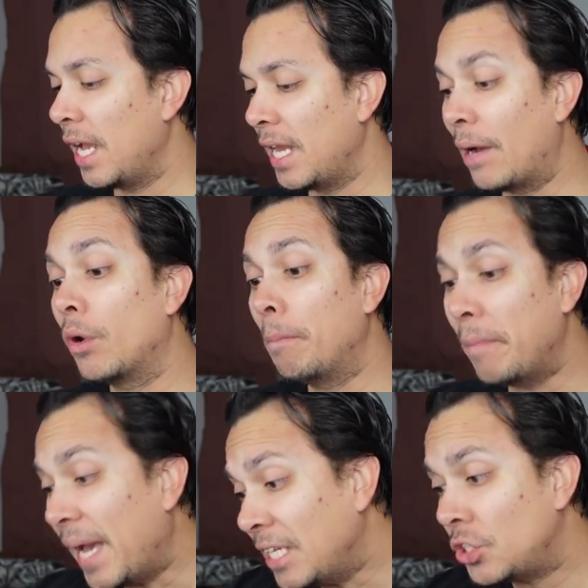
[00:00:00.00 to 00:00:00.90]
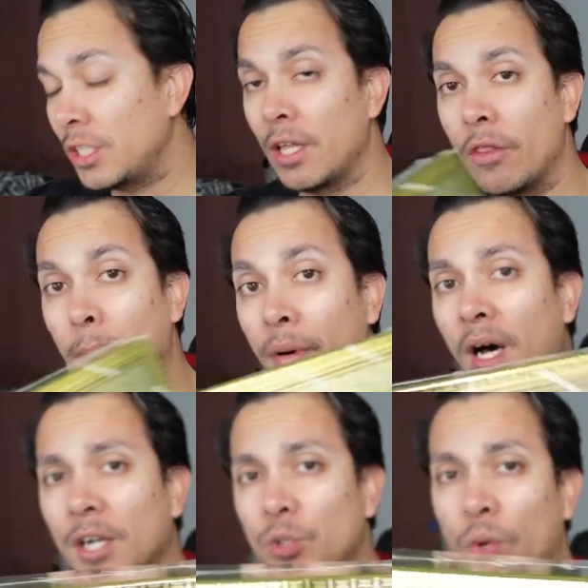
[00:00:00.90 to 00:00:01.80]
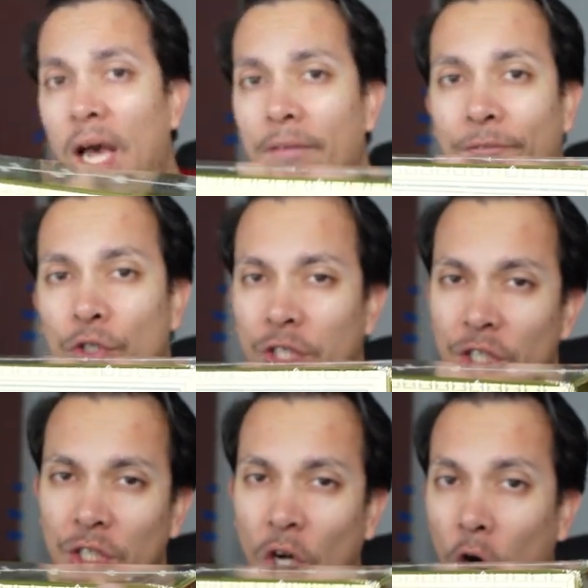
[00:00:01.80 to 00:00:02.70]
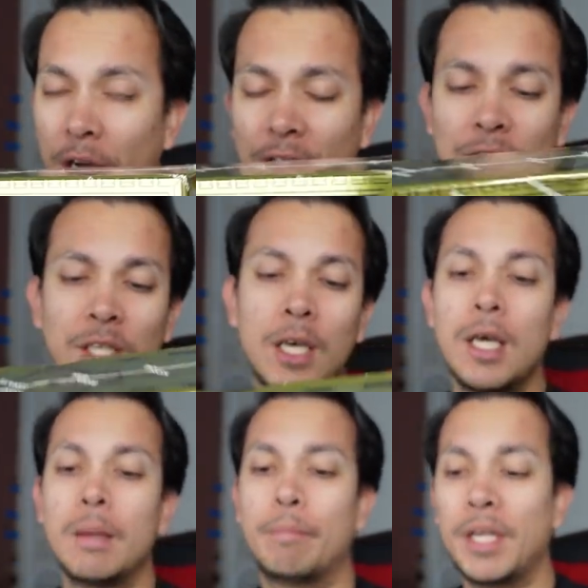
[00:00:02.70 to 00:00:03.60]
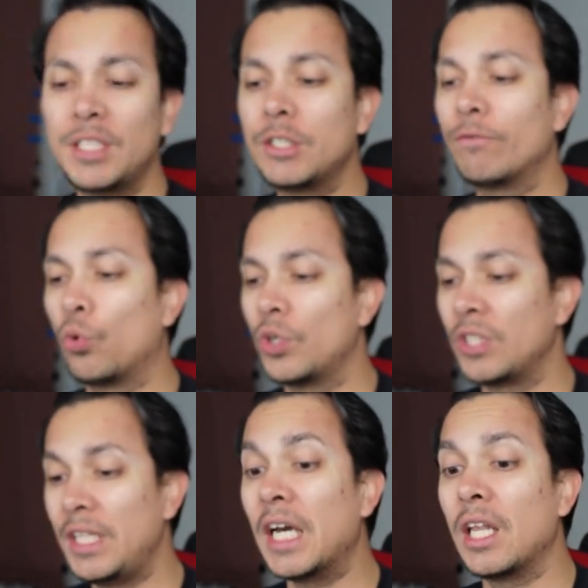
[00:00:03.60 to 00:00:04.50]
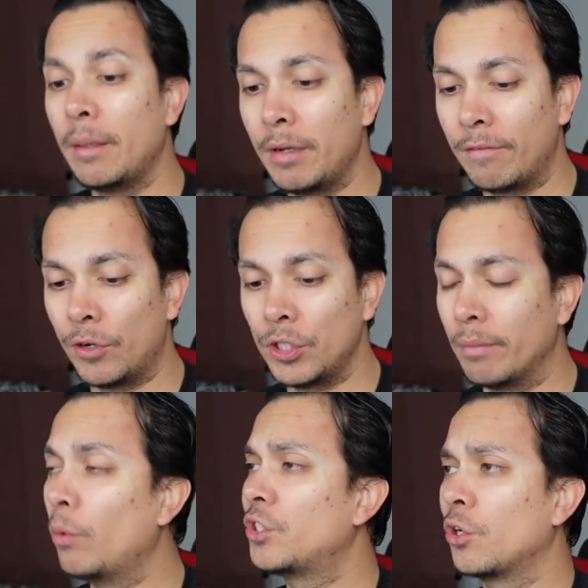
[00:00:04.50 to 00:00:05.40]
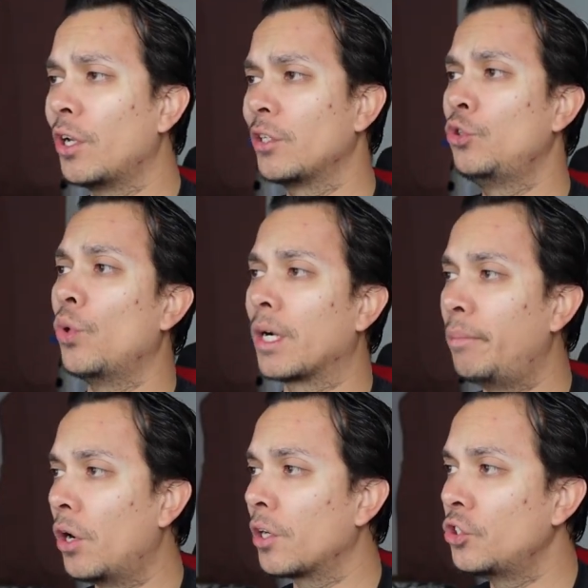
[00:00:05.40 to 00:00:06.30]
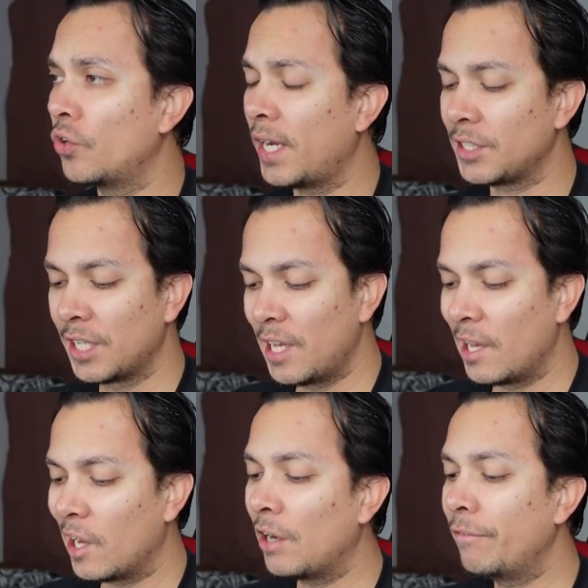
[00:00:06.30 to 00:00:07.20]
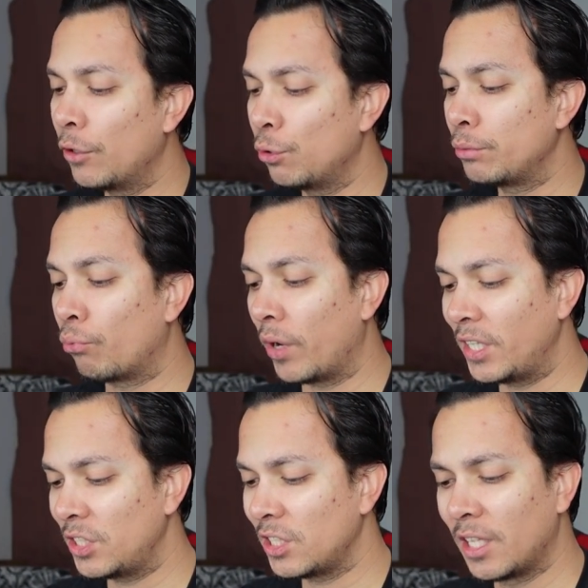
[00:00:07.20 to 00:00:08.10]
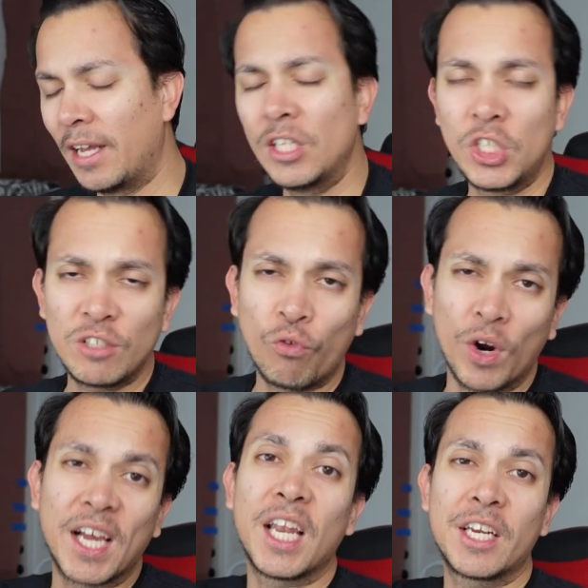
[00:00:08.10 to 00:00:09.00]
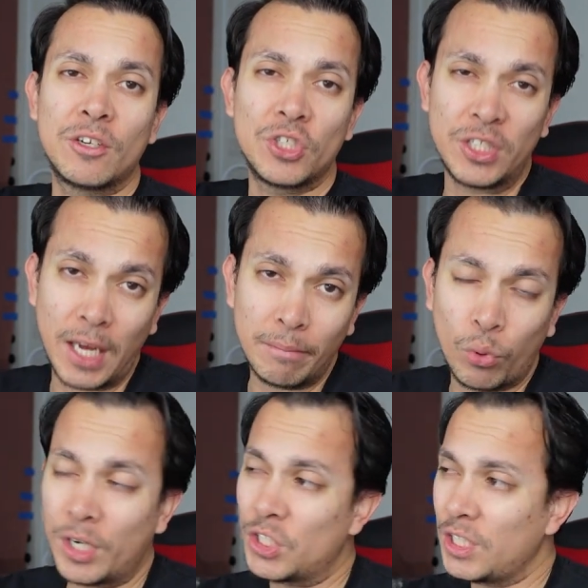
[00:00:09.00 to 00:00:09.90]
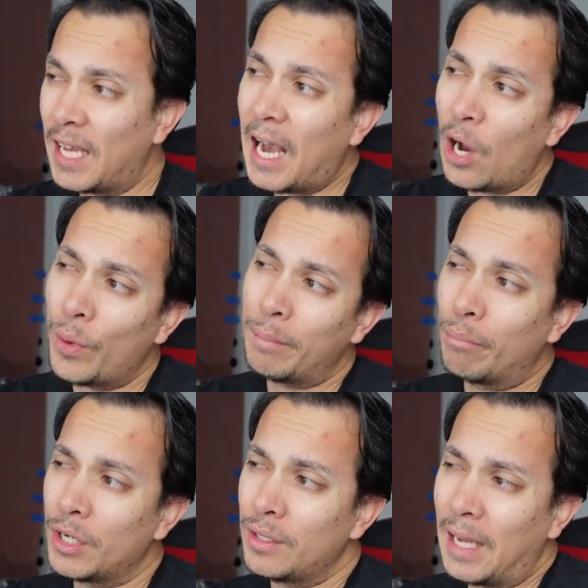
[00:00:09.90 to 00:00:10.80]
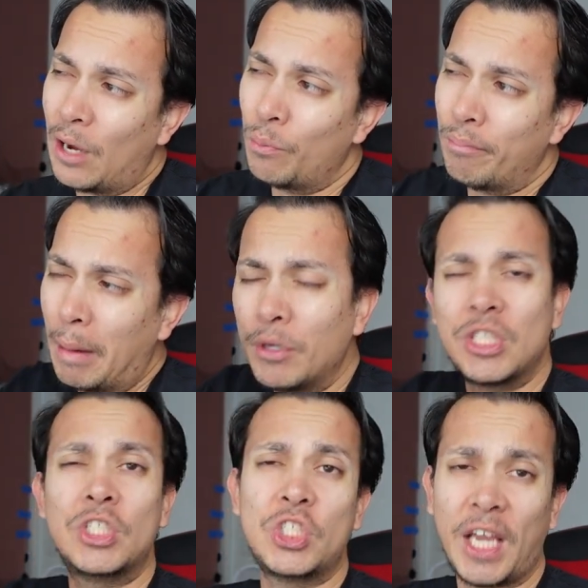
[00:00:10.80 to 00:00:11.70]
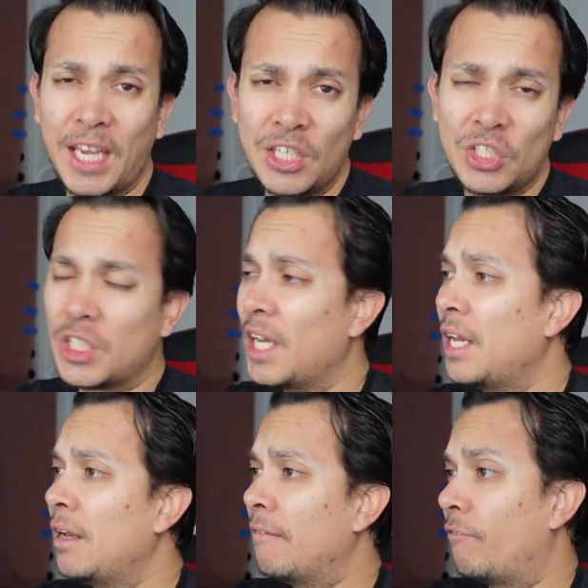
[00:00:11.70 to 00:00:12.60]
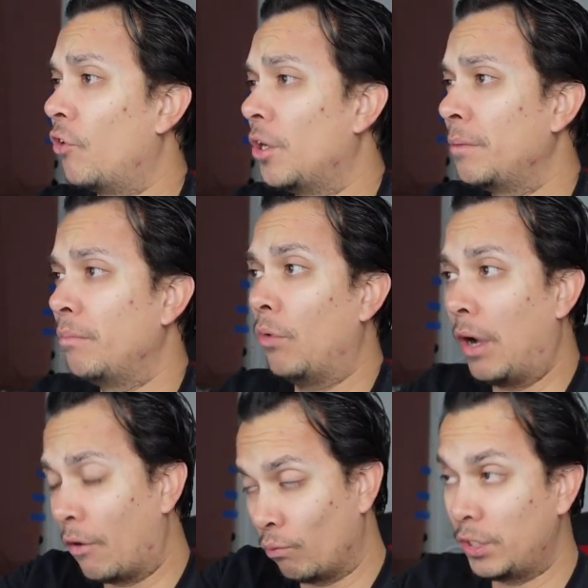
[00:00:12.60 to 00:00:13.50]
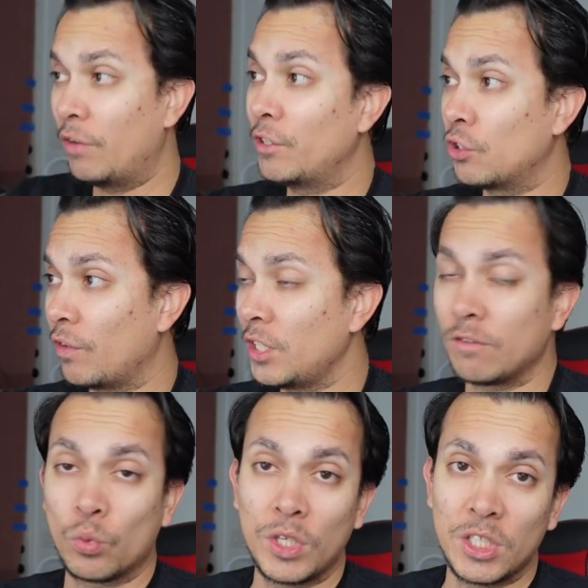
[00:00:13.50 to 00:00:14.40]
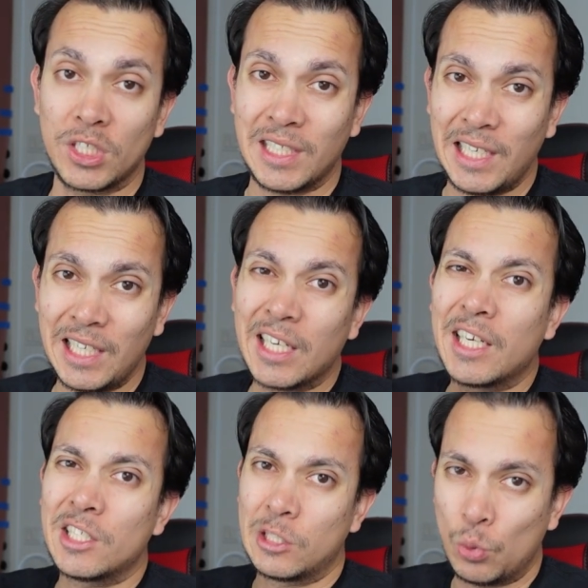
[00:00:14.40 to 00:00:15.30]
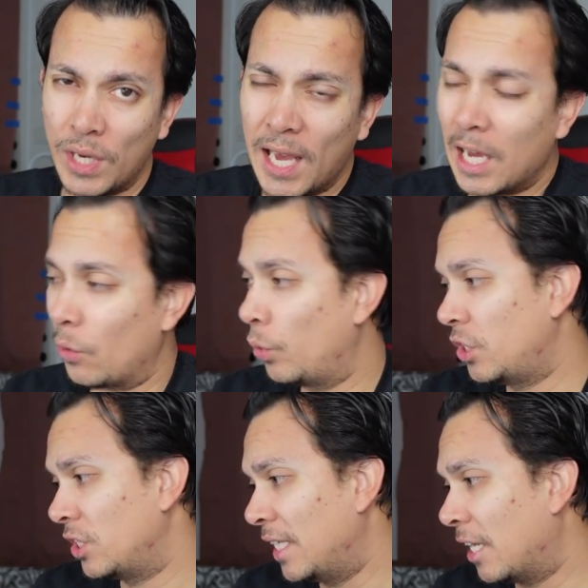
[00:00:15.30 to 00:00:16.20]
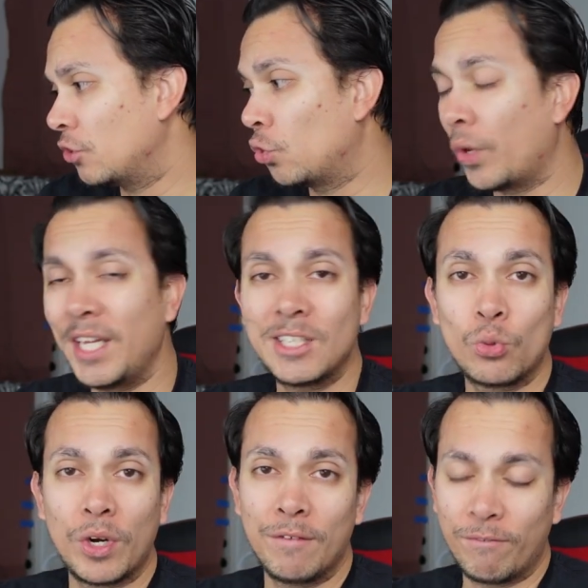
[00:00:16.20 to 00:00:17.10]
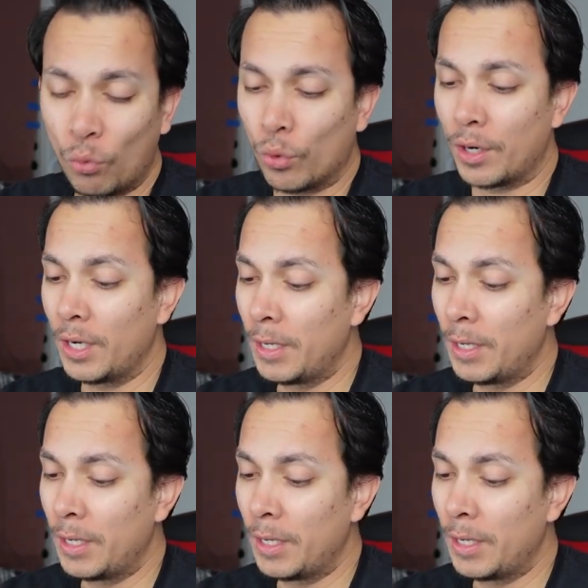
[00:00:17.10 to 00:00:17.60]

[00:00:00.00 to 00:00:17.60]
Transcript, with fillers: And I would imagine the box will have first edition on it, but this is of course the unlimited version. But we're still gonna do a compare contrast of those prices just for a collector's standpoint to see how it how, how much it changed from uh, the original release of 2016 to now, which is now 2024?